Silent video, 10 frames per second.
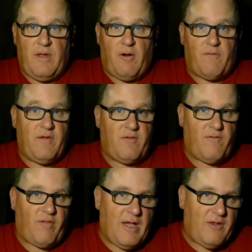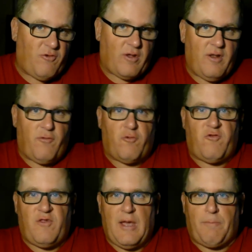the offensive line took another
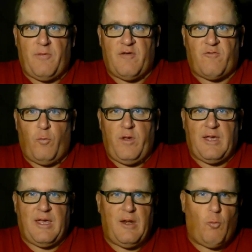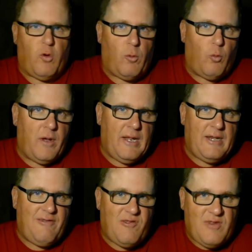step this week. In what
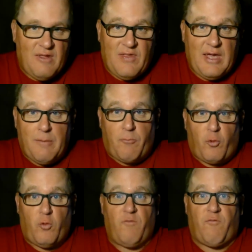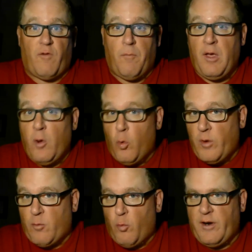ways did they improve from
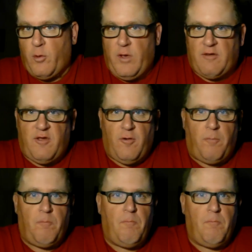week 1 to week 2?